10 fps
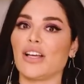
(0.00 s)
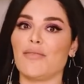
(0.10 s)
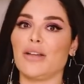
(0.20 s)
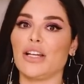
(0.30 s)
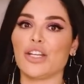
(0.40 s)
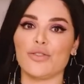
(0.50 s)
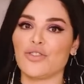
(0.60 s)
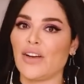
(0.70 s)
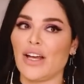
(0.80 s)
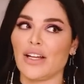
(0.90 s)
Like I've been a
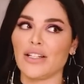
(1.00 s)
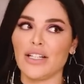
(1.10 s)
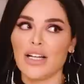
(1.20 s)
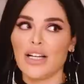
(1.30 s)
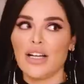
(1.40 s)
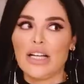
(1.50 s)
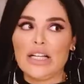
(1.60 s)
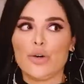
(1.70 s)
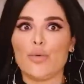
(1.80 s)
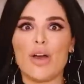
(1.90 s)
huge fan
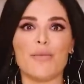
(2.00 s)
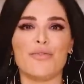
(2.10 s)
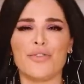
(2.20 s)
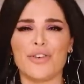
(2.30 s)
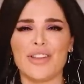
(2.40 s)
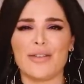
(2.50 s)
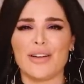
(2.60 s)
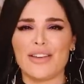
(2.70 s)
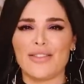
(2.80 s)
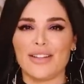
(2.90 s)
way before they
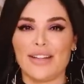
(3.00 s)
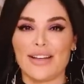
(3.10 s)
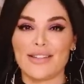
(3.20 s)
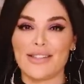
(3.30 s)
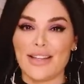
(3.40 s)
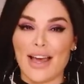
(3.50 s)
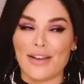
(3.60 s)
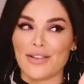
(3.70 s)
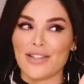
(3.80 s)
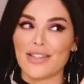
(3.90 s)
were even like, I
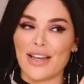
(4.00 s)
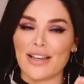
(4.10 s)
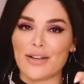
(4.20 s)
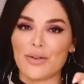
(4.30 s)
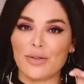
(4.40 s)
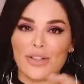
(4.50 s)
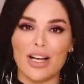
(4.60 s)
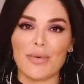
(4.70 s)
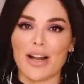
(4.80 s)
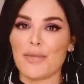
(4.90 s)
know they're slightly cool
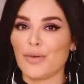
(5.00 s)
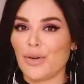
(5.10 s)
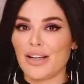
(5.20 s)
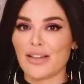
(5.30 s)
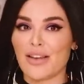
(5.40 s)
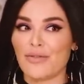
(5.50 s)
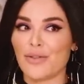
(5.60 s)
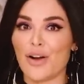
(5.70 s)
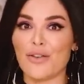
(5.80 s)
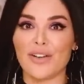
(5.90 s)
now, but I've been wearing them
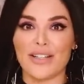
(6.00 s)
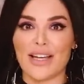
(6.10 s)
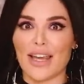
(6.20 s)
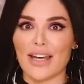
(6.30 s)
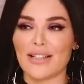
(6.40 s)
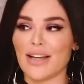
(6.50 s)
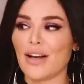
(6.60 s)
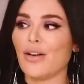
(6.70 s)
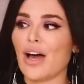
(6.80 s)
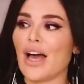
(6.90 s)
for over a decade
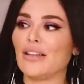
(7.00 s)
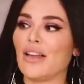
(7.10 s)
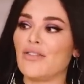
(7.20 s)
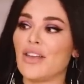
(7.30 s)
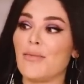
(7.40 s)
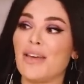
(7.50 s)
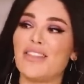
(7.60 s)
now. I love them.